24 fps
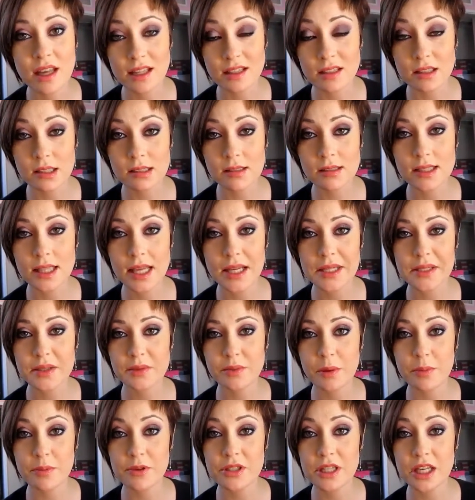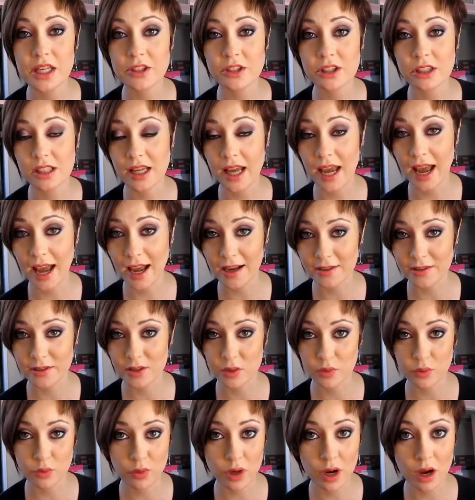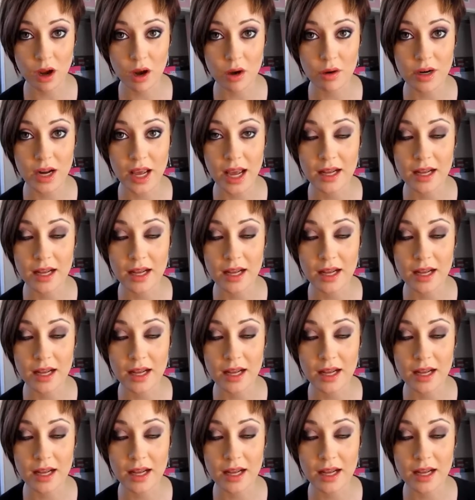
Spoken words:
and since then its reputation has grown,